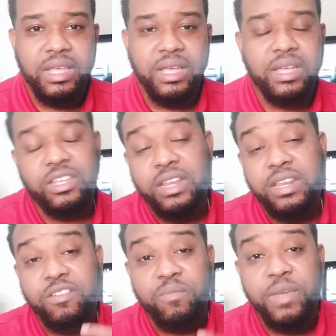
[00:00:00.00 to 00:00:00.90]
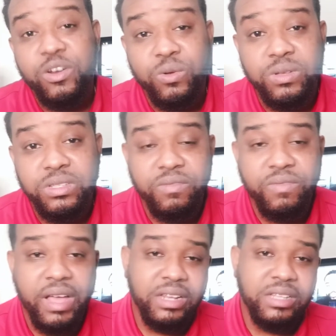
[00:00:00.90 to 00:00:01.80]
You need enough minerals and
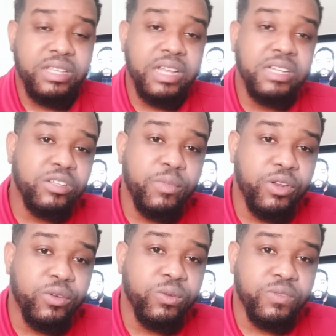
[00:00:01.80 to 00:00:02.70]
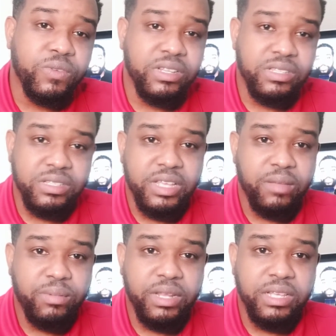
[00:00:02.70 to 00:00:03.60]
vital essential minerals for this to
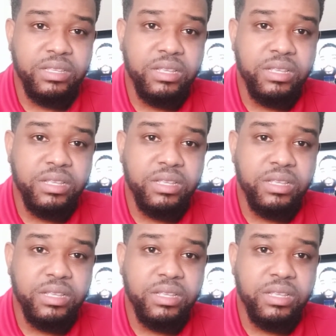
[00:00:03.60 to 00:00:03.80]
take place.